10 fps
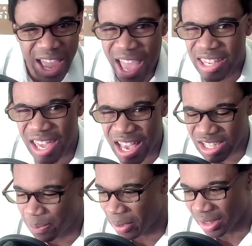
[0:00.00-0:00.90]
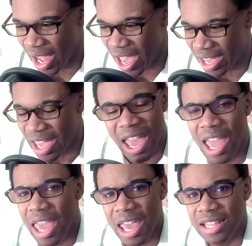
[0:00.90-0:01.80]
I guess, but like
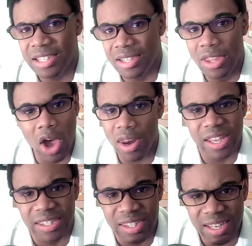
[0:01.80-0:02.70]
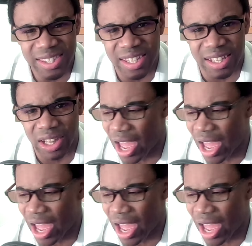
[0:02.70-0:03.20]
it's non-existent.